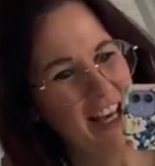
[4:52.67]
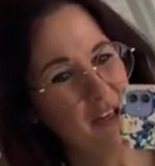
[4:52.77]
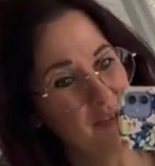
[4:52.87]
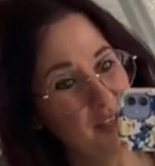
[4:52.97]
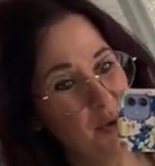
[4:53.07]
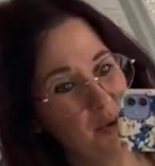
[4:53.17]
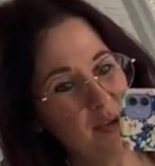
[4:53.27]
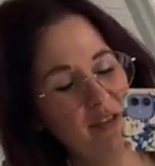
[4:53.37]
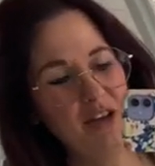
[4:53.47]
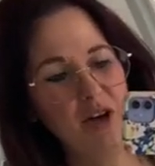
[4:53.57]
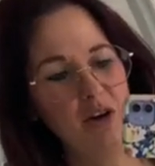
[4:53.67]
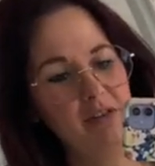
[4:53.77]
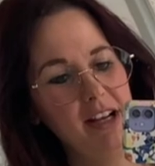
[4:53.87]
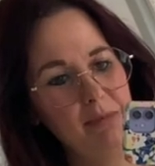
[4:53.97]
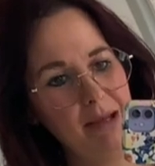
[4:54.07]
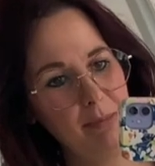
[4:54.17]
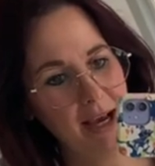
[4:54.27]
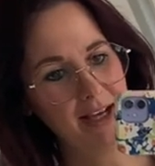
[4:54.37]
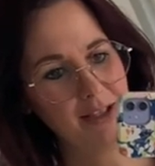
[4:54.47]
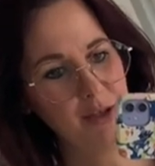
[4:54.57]
and obviously also if you've got a really big
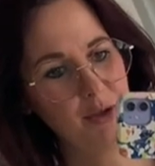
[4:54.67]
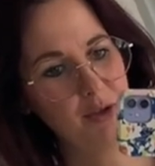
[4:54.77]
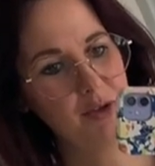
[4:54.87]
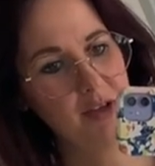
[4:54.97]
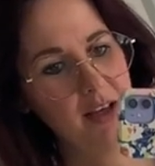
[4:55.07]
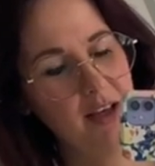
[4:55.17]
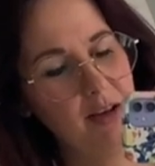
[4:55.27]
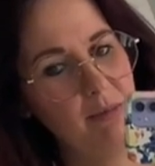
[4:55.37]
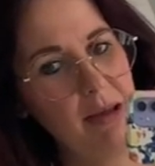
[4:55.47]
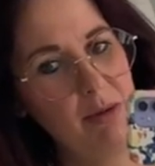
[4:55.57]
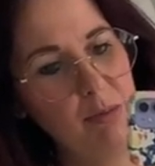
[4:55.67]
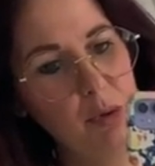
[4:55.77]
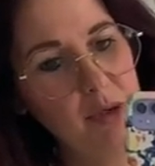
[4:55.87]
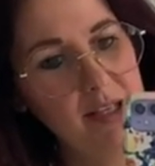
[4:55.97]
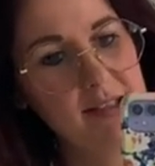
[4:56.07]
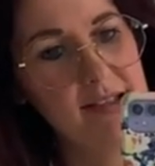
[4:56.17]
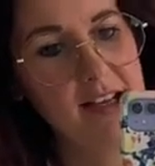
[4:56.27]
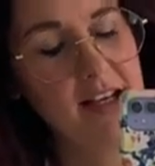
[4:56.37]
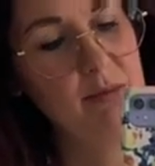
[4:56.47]
bag, you could maybe put this inside